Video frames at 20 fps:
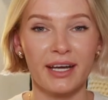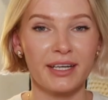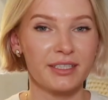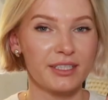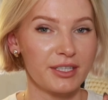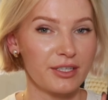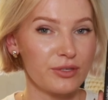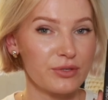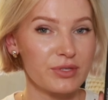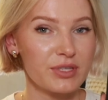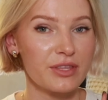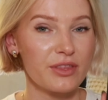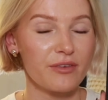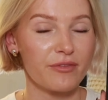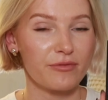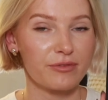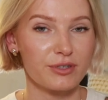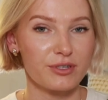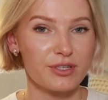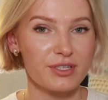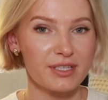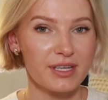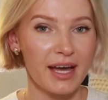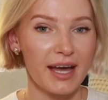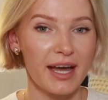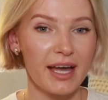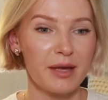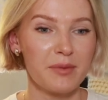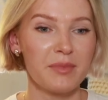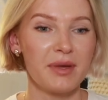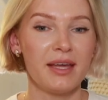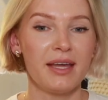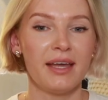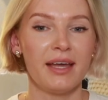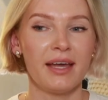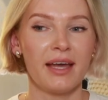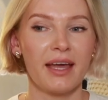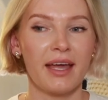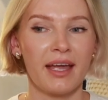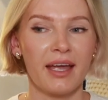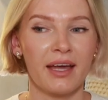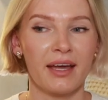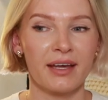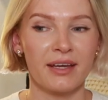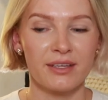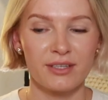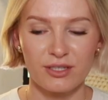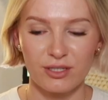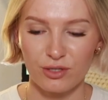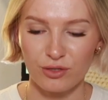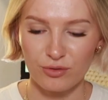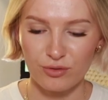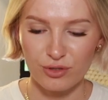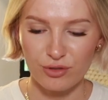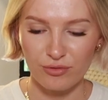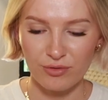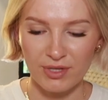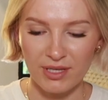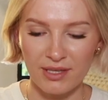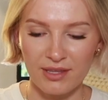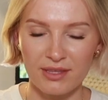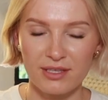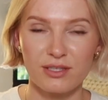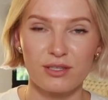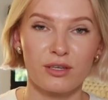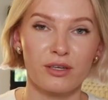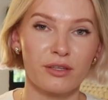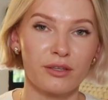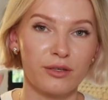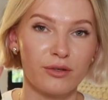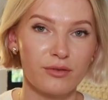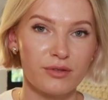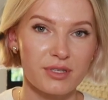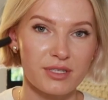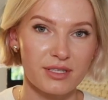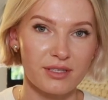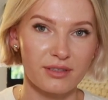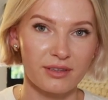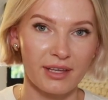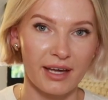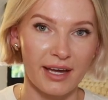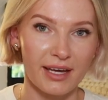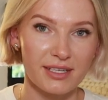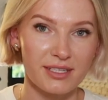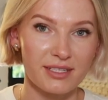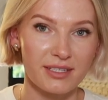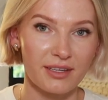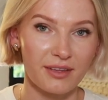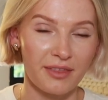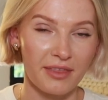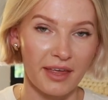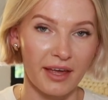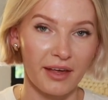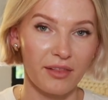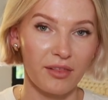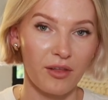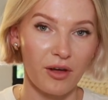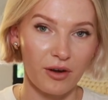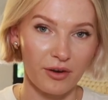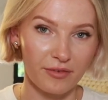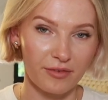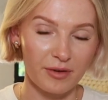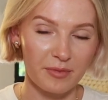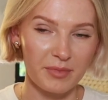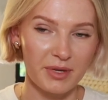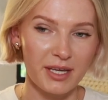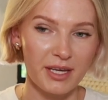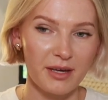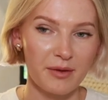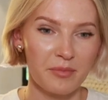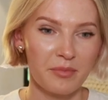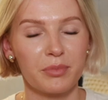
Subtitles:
I did use it the first time, and usually this glue doesn't last that long for me,